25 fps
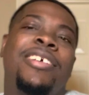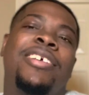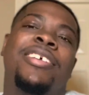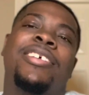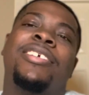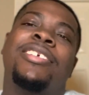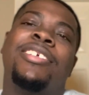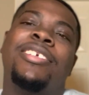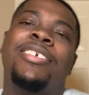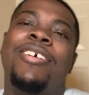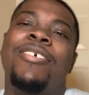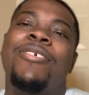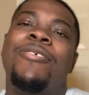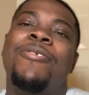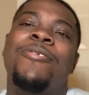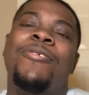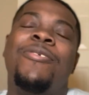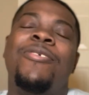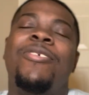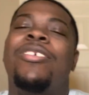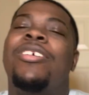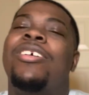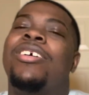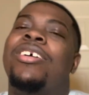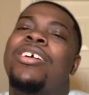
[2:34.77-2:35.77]

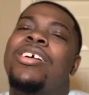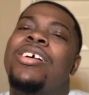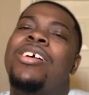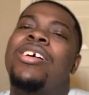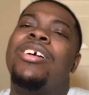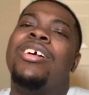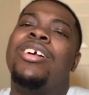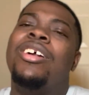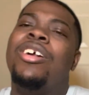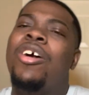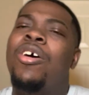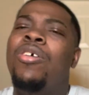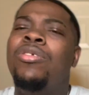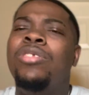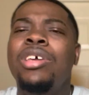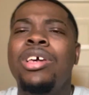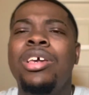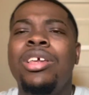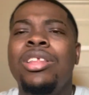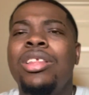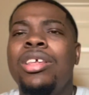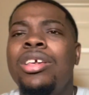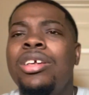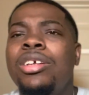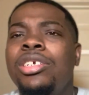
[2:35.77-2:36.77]
So go look
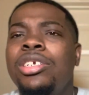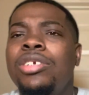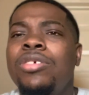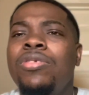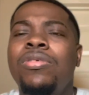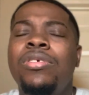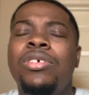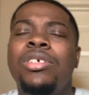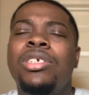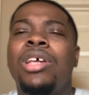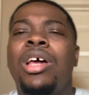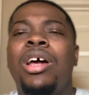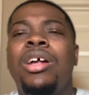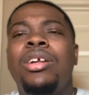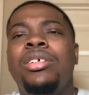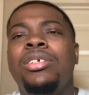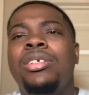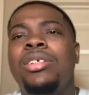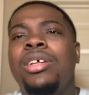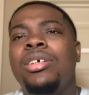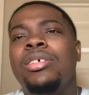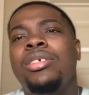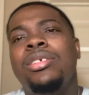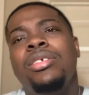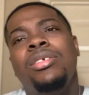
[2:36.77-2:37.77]
at these shoe designers
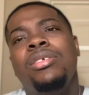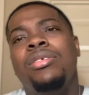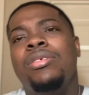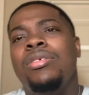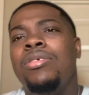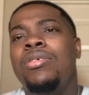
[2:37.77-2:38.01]
that's,